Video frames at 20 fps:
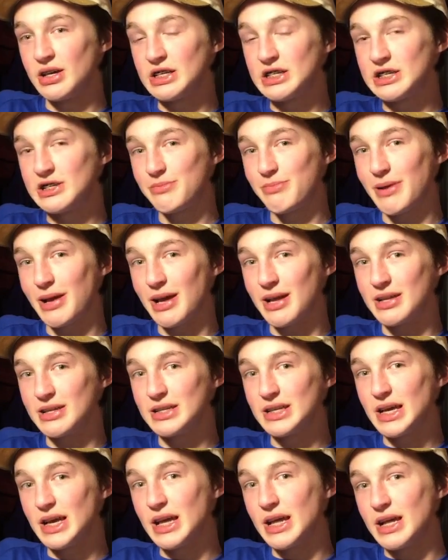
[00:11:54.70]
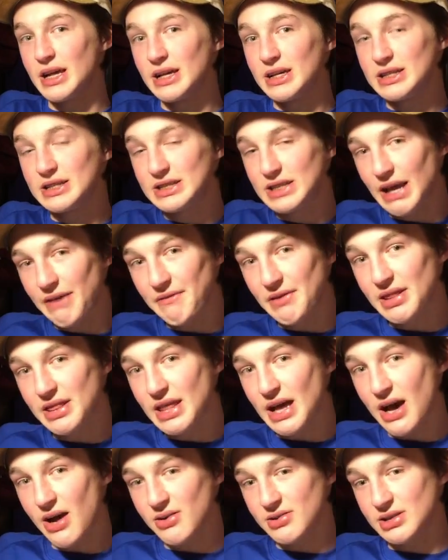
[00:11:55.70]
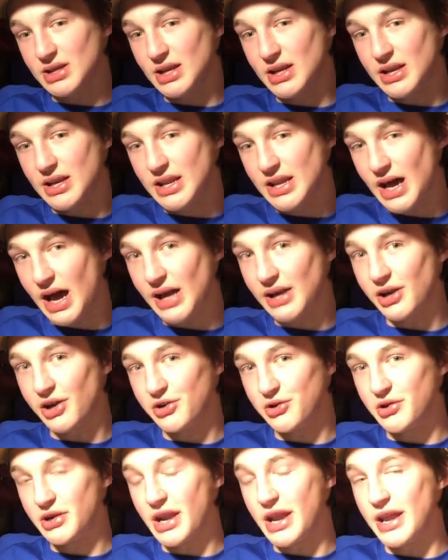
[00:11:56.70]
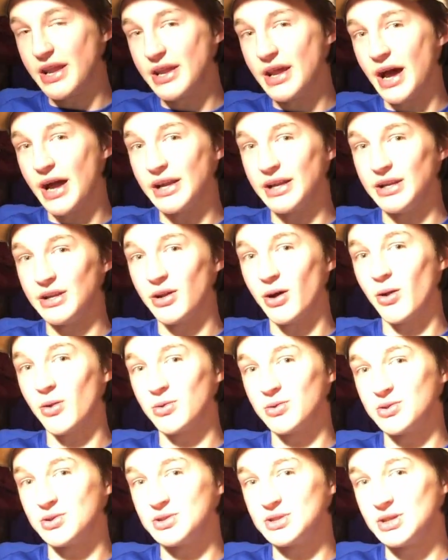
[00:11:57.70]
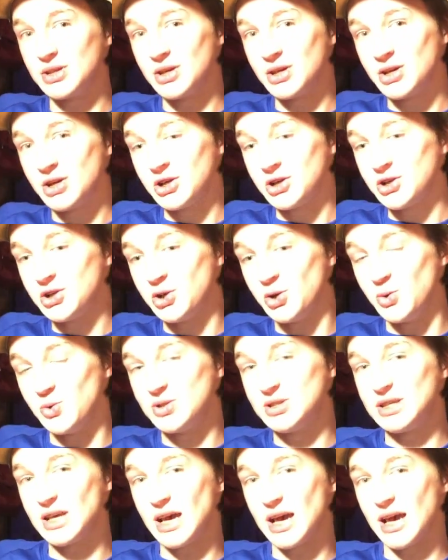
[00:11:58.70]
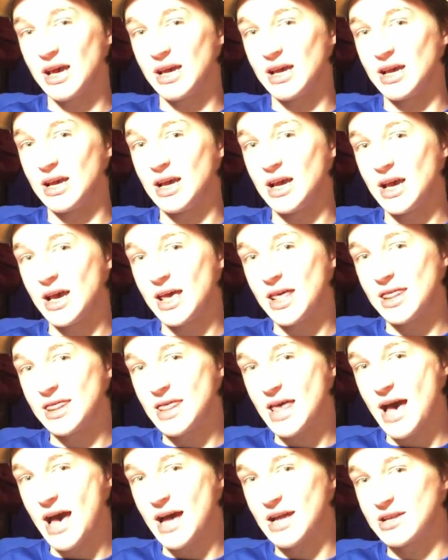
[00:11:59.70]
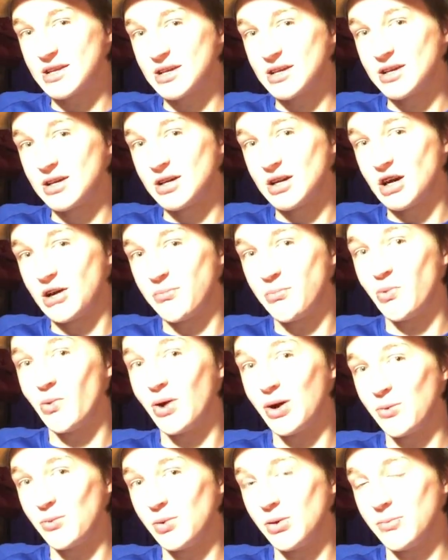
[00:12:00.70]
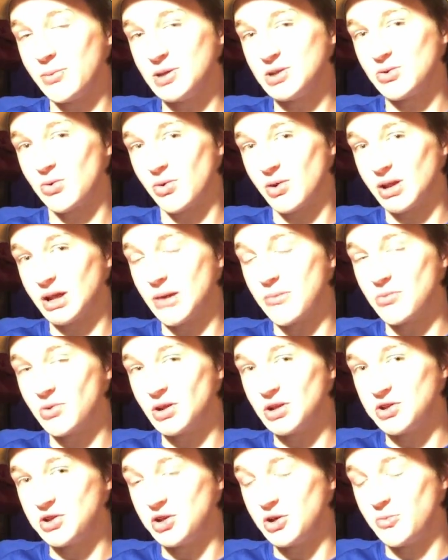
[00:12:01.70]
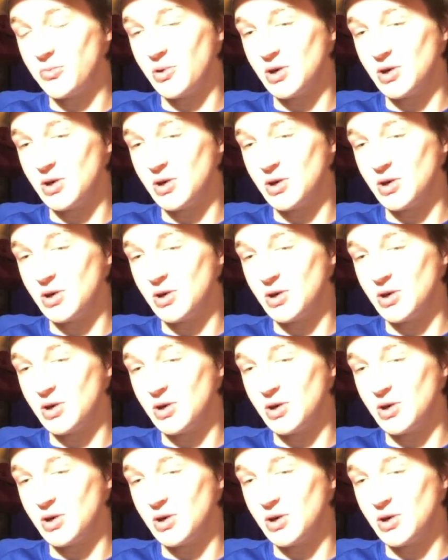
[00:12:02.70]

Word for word: spent $7,990 to say that a point will be scored in the game. Really, 2